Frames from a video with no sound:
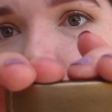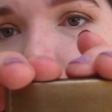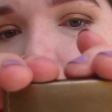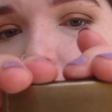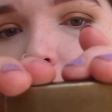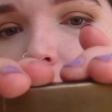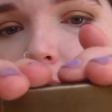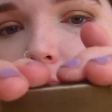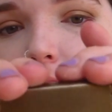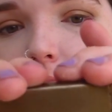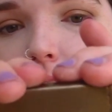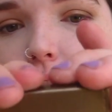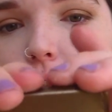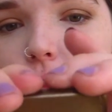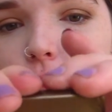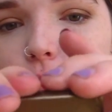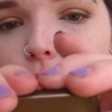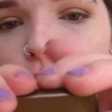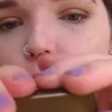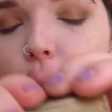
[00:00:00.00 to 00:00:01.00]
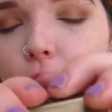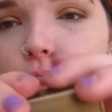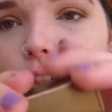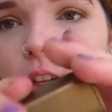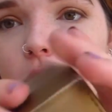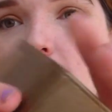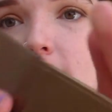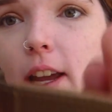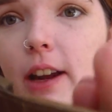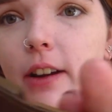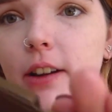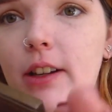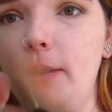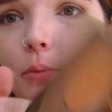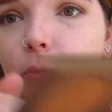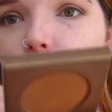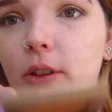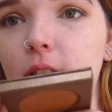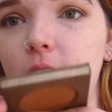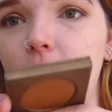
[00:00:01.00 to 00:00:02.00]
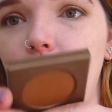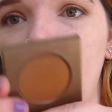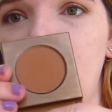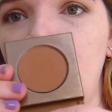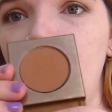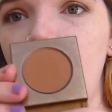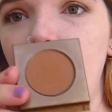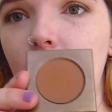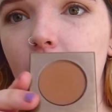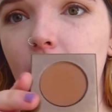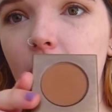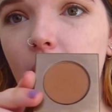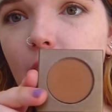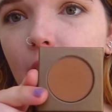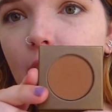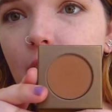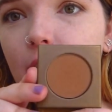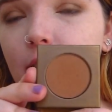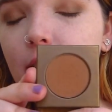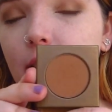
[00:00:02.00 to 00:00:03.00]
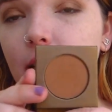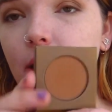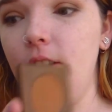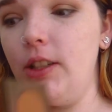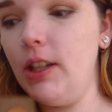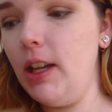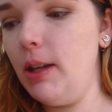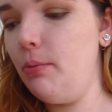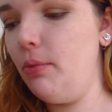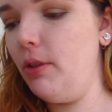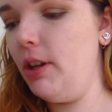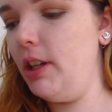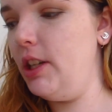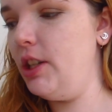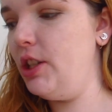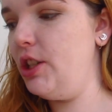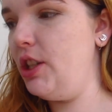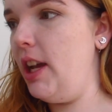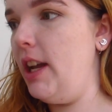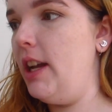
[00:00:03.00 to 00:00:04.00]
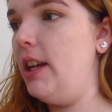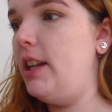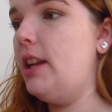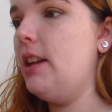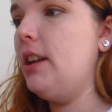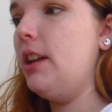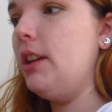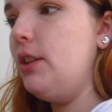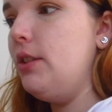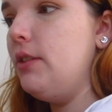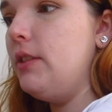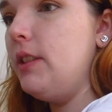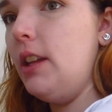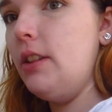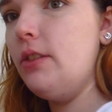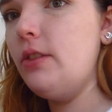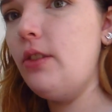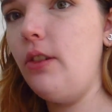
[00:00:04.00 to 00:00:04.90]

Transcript: Tarte little Hotel Heiress bronzer. It's such a pretty shade, and I use that